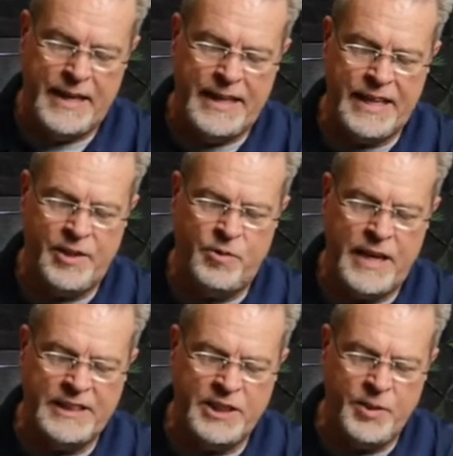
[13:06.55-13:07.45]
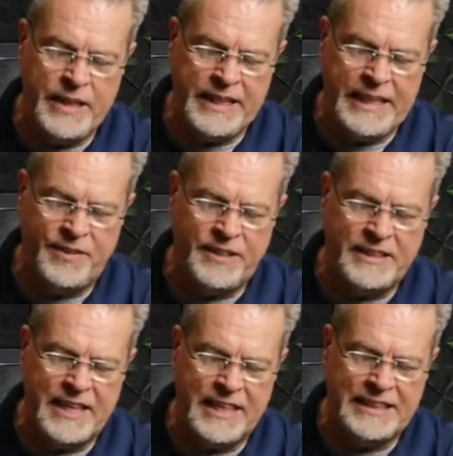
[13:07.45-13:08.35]
Yet the rescuing gift
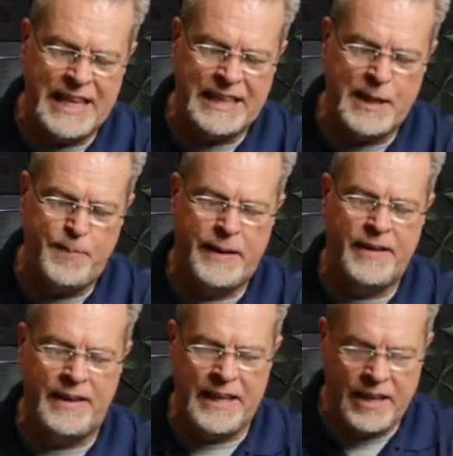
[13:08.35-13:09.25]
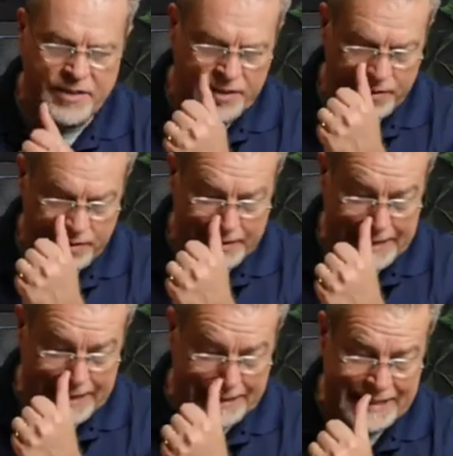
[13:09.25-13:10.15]
is not exactly parallel to the
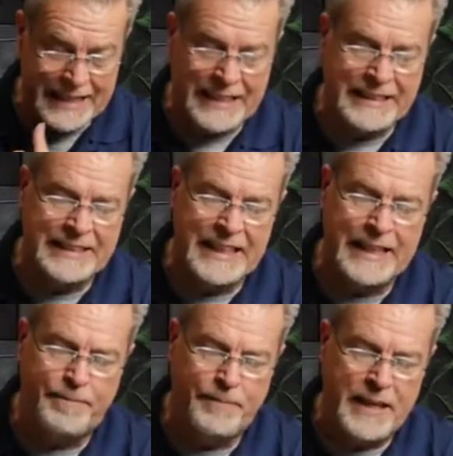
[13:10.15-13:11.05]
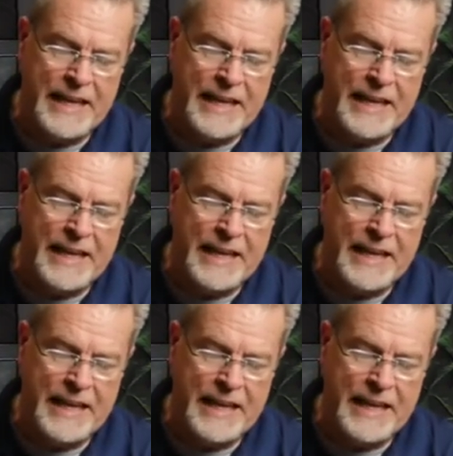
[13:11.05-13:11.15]
death dealing sin.